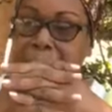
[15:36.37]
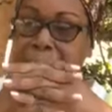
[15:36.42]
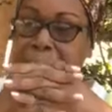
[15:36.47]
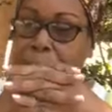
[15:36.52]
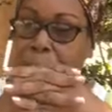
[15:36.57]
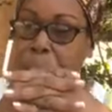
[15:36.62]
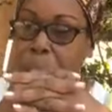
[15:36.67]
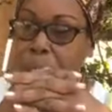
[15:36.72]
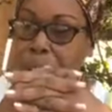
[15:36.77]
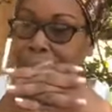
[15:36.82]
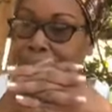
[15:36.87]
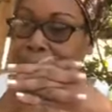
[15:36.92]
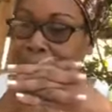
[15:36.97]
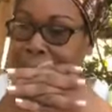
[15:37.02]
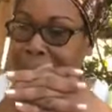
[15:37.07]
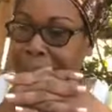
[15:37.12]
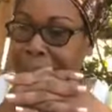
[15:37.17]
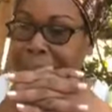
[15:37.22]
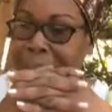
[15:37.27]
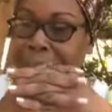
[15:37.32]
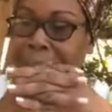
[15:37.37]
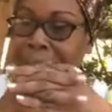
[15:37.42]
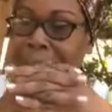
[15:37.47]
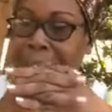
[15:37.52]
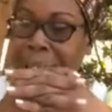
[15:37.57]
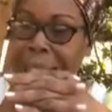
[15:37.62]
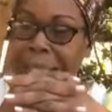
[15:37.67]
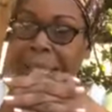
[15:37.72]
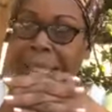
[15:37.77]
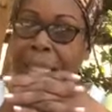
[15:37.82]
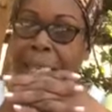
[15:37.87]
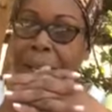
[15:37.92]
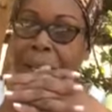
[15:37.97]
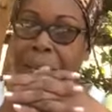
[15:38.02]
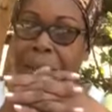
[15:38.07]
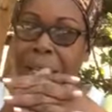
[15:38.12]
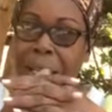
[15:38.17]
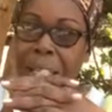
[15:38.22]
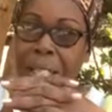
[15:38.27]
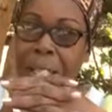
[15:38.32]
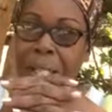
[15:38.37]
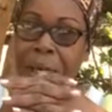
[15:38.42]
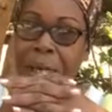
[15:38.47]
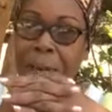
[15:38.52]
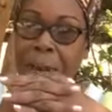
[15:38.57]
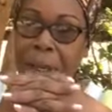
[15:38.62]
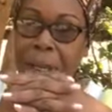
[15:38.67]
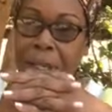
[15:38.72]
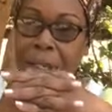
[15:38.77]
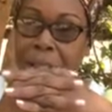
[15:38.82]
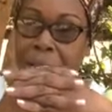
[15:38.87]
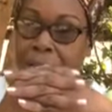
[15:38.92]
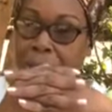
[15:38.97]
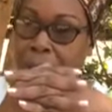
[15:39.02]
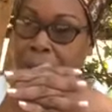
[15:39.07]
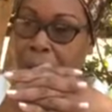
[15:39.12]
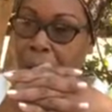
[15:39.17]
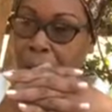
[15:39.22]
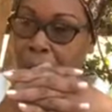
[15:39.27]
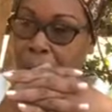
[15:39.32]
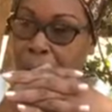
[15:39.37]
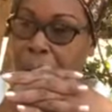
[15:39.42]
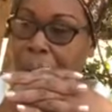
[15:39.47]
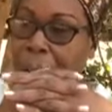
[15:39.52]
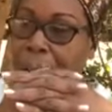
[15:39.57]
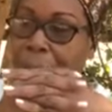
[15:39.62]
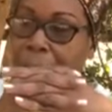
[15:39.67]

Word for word: that we'll see that is a temptation for us to fall,